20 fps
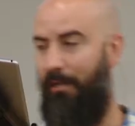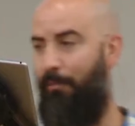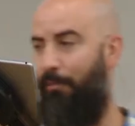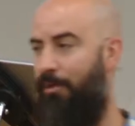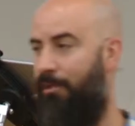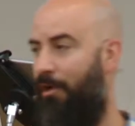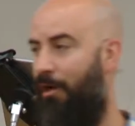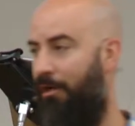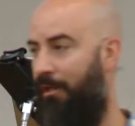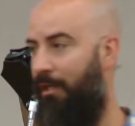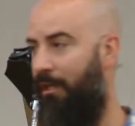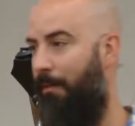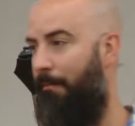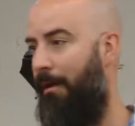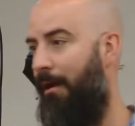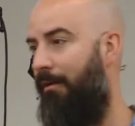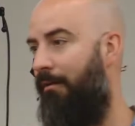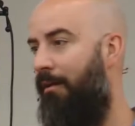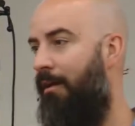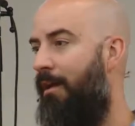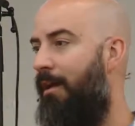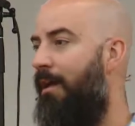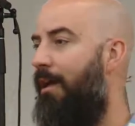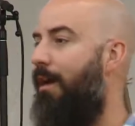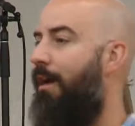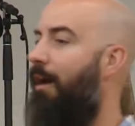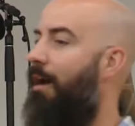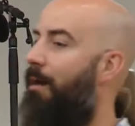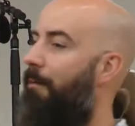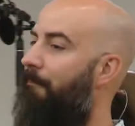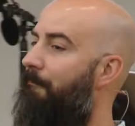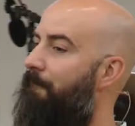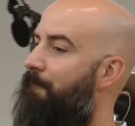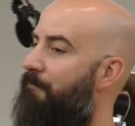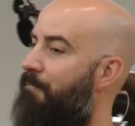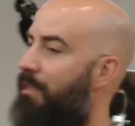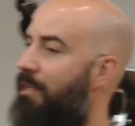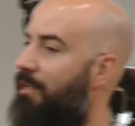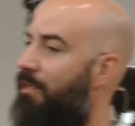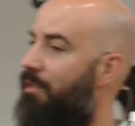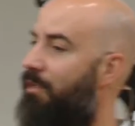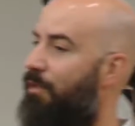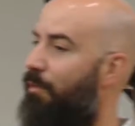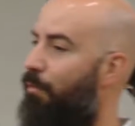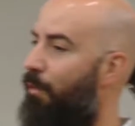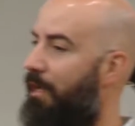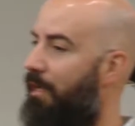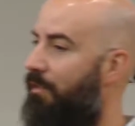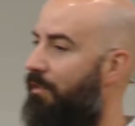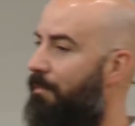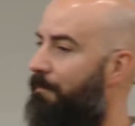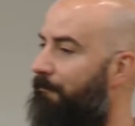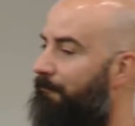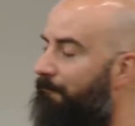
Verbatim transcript: that we're talking about um, these weeks.